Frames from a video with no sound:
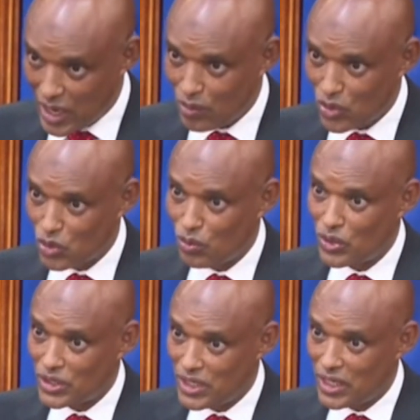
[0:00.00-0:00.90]
Honorable
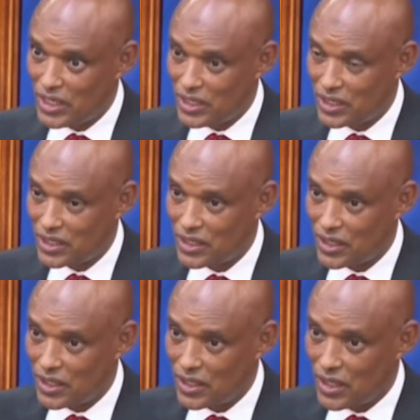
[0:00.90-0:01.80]
Chair,
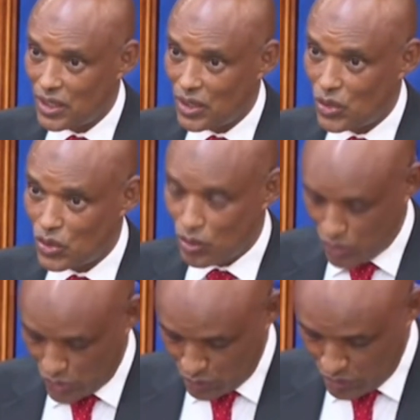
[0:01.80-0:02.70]
Honorable
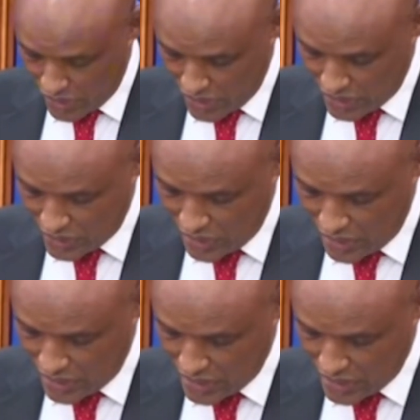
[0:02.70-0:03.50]
Speaker, is the